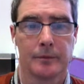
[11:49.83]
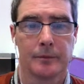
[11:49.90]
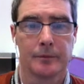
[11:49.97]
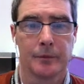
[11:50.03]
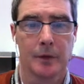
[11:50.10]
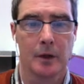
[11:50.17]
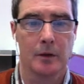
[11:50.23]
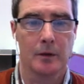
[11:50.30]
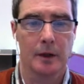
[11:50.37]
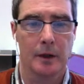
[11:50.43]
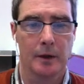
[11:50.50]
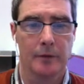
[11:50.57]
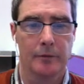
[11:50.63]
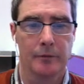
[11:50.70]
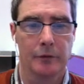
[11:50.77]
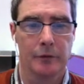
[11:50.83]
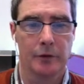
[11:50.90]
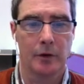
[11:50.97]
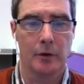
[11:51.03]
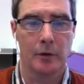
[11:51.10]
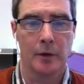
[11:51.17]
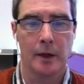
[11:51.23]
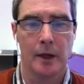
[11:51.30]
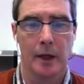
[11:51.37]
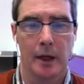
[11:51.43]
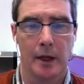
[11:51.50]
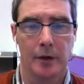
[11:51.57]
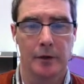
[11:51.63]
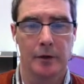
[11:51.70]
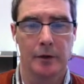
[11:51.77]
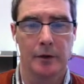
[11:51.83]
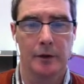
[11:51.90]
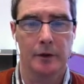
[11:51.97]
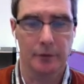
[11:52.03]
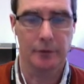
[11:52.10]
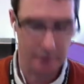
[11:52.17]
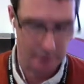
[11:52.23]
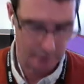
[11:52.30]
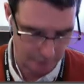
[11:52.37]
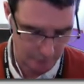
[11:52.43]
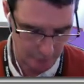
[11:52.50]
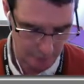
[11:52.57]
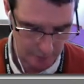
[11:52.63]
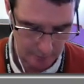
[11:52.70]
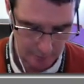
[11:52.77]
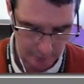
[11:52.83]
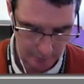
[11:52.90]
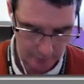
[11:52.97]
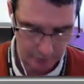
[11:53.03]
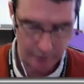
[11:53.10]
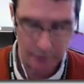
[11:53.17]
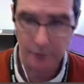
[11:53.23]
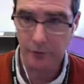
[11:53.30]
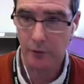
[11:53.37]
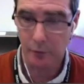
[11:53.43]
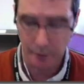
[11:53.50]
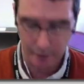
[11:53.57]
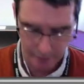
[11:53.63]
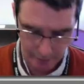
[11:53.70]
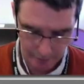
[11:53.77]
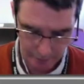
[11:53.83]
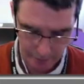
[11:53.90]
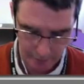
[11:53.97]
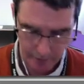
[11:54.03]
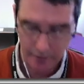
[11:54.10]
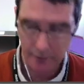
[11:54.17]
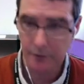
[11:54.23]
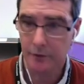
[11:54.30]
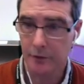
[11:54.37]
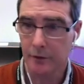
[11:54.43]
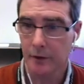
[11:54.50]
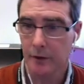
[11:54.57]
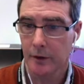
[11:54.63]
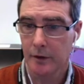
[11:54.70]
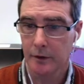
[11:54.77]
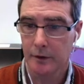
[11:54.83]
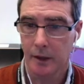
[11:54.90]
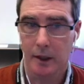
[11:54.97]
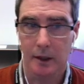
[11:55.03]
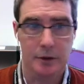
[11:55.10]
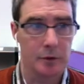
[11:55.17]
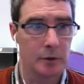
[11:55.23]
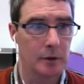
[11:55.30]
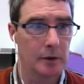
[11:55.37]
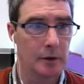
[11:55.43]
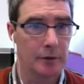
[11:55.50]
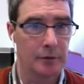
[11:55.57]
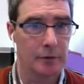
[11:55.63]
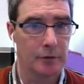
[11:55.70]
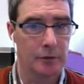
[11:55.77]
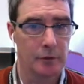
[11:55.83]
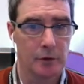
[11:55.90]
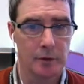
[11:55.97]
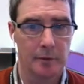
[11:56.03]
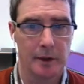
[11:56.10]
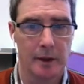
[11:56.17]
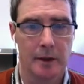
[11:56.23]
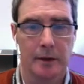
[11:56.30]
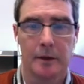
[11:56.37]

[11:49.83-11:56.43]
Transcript: Okay, so enter a list of 2 numbers, and so we need to enter the actual list format.